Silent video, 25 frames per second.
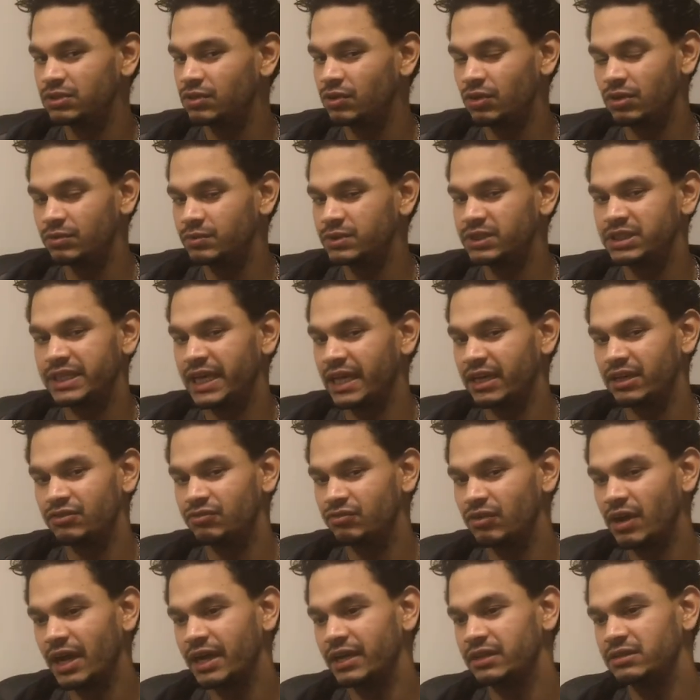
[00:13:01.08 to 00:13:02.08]
will not always get
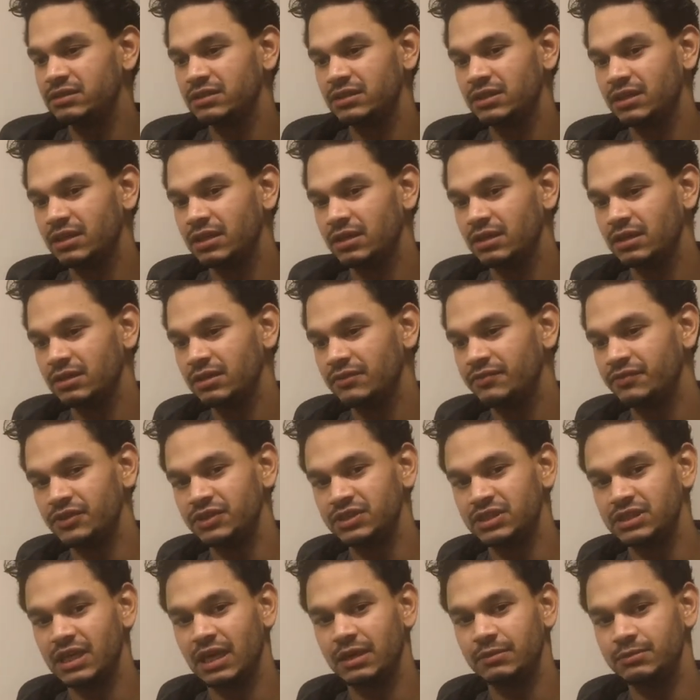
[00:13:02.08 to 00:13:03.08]
it right the
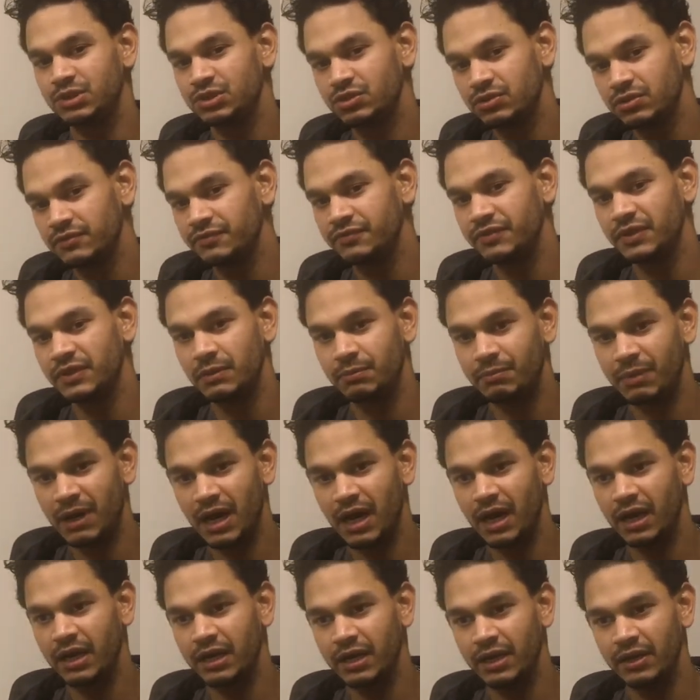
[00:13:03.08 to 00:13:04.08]
first time, so don't feel
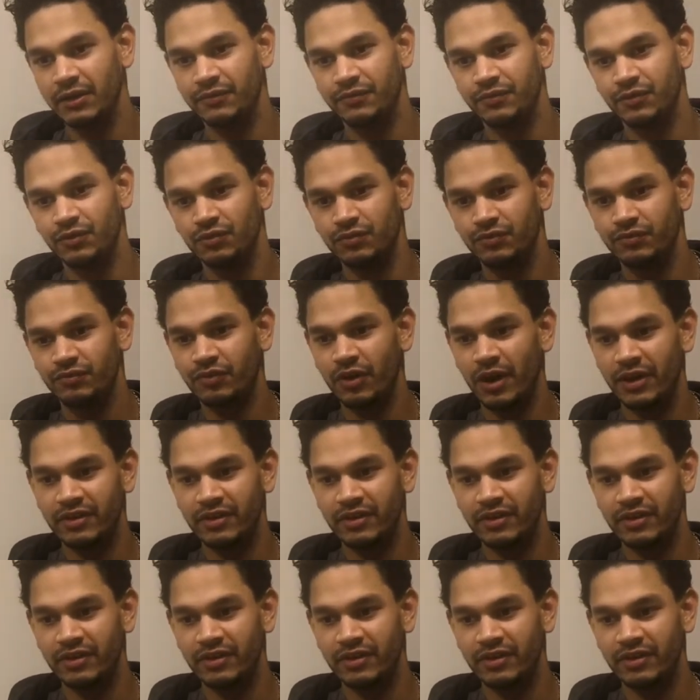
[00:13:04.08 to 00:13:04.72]
bad if you've